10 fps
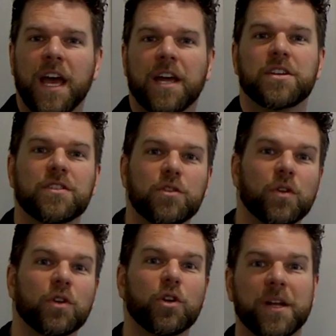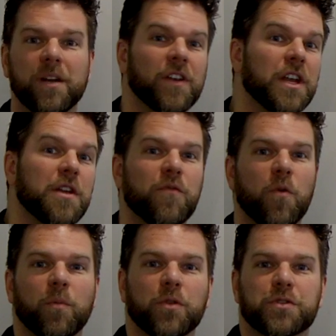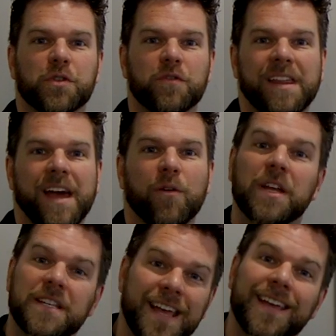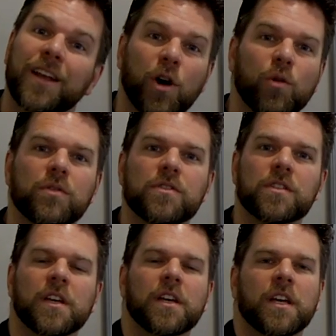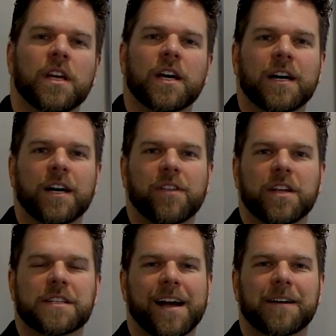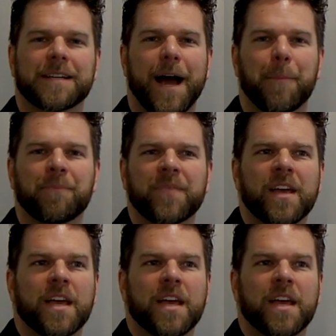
and just do a little bit of an informal survey that way, taking notes the entire time.